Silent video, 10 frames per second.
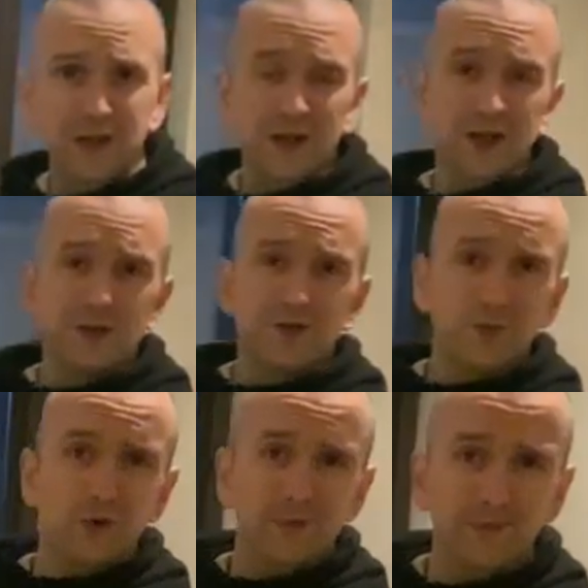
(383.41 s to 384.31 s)
And so
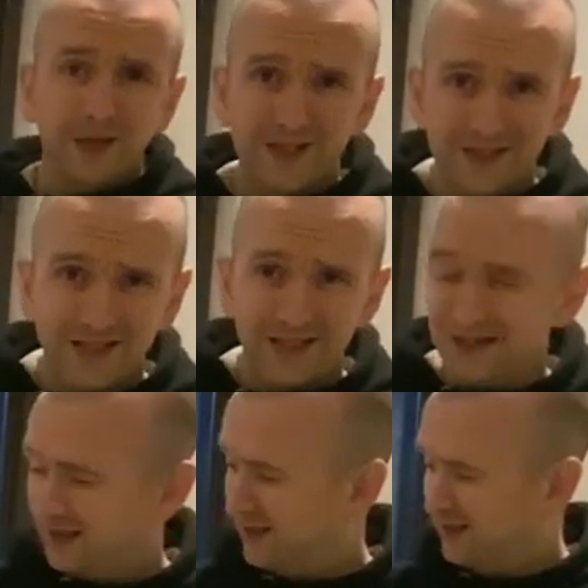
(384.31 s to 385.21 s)
what makes that
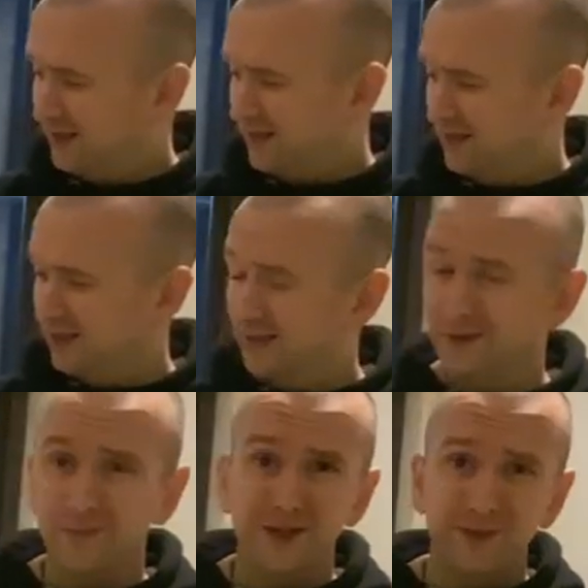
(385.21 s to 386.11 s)
in
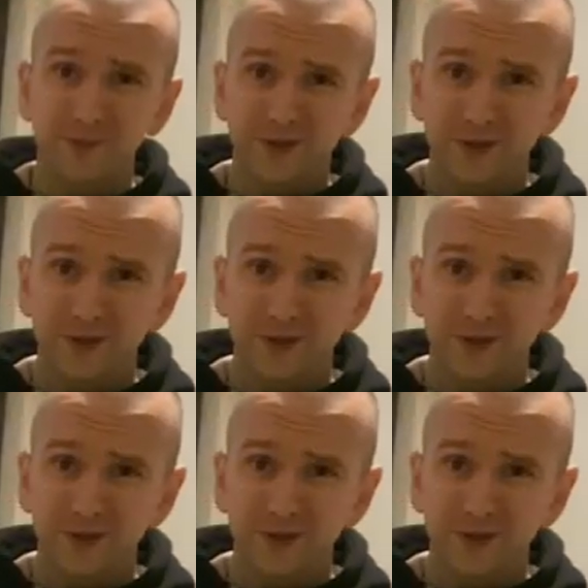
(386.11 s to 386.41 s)
my opinion,